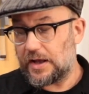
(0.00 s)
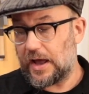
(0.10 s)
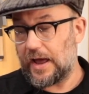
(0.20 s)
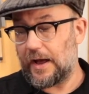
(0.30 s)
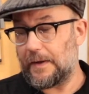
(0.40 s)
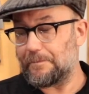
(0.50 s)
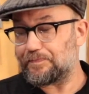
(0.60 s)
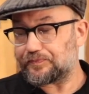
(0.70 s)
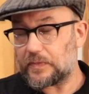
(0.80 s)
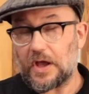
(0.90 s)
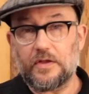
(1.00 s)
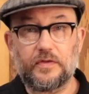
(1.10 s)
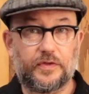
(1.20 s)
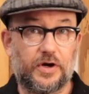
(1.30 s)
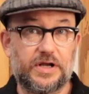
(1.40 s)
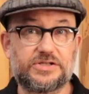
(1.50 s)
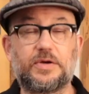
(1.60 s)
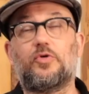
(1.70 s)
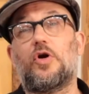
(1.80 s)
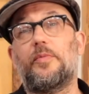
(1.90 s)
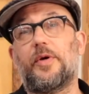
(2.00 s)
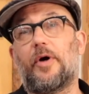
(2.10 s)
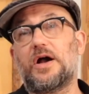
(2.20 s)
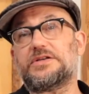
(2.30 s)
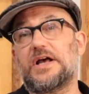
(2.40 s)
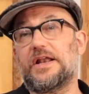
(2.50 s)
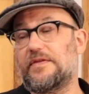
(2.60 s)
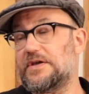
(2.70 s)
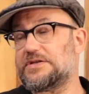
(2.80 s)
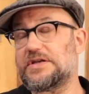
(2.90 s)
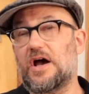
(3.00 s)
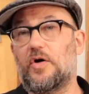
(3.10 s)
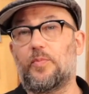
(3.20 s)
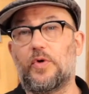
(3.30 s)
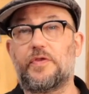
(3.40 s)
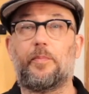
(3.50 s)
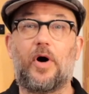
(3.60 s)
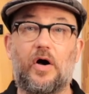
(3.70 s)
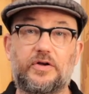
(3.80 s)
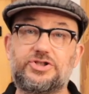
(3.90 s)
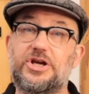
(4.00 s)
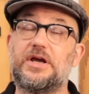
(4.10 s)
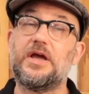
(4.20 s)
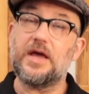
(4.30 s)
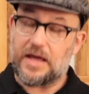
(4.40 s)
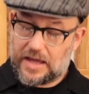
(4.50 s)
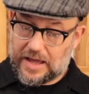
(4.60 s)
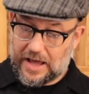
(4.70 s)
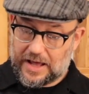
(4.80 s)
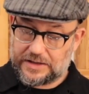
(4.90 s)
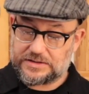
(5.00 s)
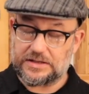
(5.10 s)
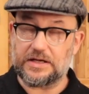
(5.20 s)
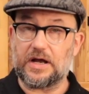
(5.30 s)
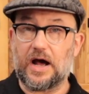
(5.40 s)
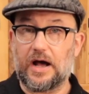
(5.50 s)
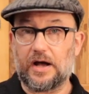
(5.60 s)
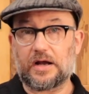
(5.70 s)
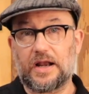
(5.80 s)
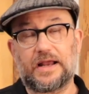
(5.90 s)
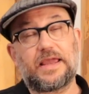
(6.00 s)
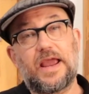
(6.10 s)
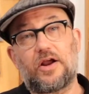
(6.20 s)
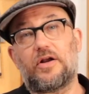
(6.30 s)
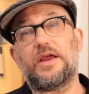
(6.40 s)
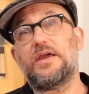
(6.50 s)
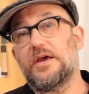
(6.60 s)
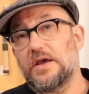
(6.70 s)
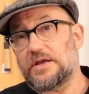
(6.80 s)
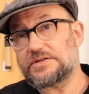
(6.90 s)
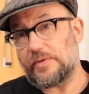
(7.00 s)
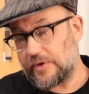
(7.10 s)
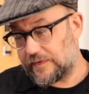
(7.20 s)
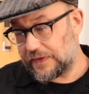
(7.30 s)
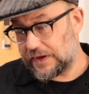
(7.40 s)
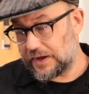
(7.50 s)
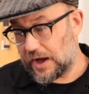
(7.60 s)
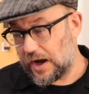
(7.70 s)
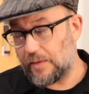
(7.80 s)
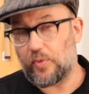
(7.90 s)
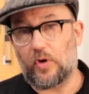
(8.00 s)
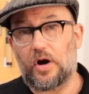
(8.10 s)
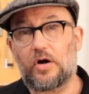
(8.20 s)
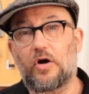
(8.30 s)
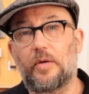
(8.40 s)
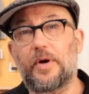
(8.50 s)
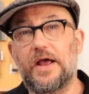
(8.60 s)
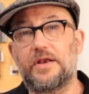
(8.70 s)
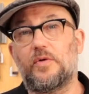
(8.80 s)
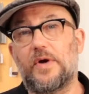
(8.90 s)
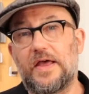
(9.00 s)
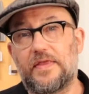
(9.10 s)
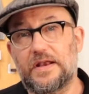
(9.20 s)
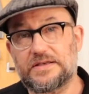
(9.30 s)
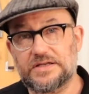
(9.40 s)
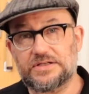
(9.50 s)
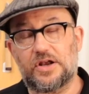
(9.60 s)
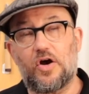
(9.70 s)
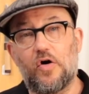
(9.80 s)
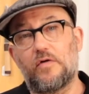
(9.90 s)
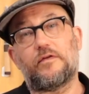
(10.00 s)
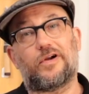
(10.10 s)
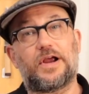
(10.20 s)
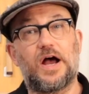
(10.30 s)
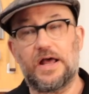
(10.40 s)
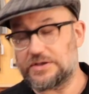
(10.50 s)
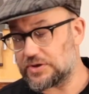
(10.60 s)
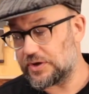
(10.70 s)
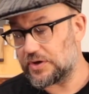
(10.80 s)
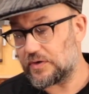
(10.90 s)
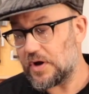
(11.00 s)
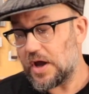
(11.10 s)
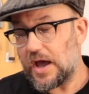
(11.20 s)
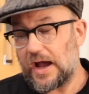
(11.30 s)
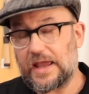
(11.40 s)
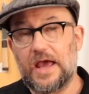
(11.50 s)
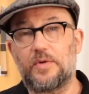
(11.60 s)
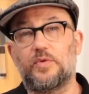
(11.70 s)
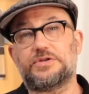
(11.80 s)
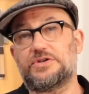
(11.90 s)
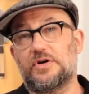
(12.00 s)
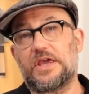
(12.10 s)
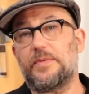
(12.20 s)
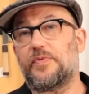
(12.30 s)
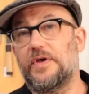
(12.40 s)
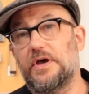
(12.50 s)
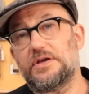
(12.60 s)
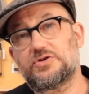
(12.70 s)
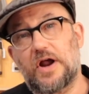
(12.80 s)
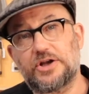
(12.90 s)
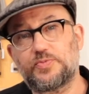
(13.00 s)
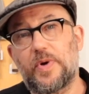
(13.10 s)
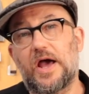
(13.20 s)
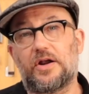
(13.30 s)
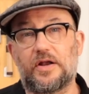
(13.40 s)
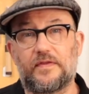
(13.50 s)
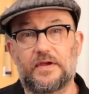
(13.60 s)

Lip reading: There is some chromium oxide in this to help with the polishing and to kind of carry some of the boron carbide in a way that doesn't overcut. So you, again, will still keep the scratch pattern and